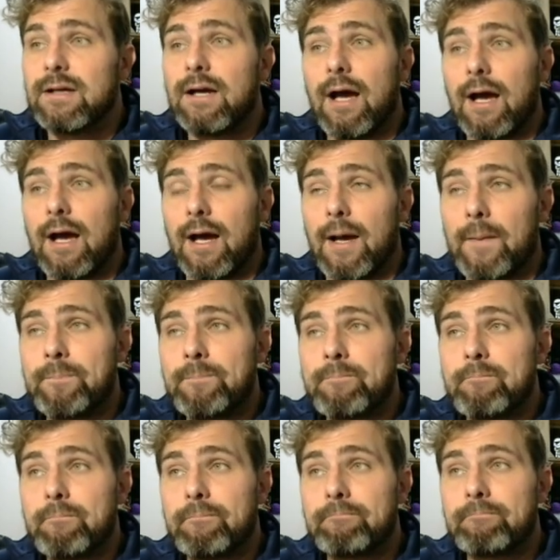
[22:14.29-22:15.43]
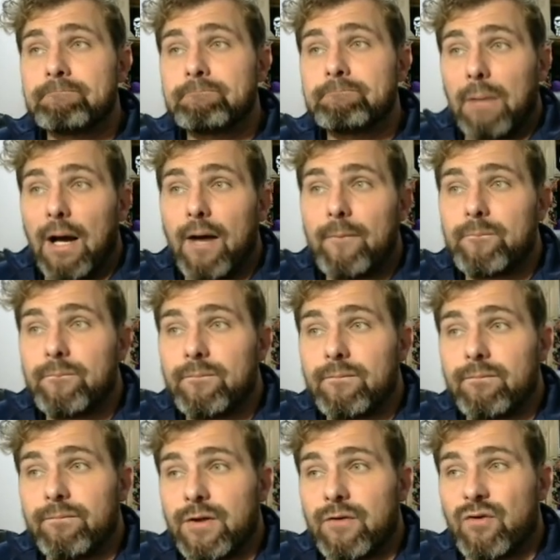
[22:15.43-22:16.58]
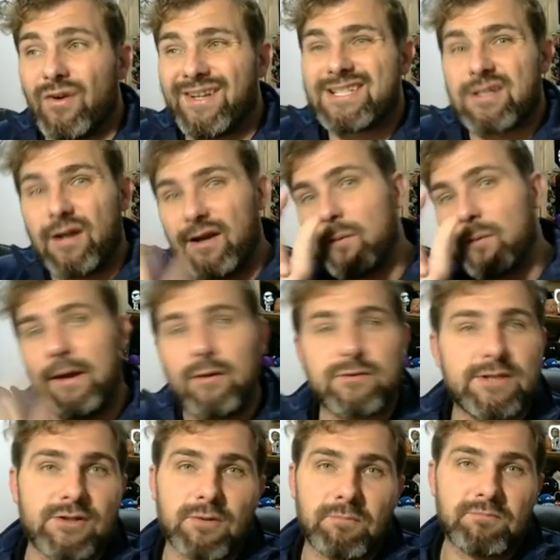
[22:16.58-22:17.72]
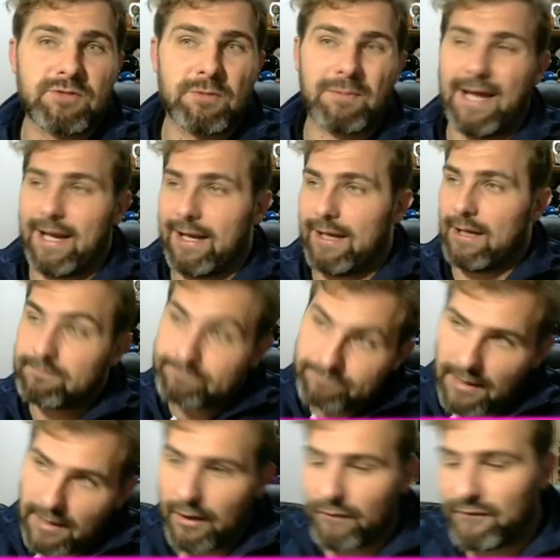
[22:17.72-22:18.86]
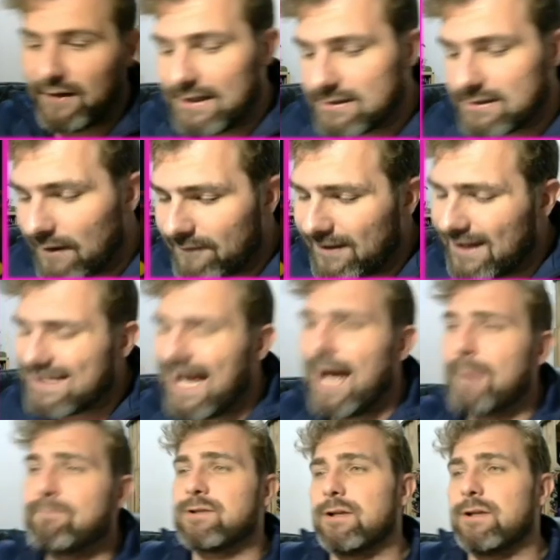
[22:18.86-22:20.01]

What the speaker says: But you've got this slight little penalty to playing it now. And I think that's absolutely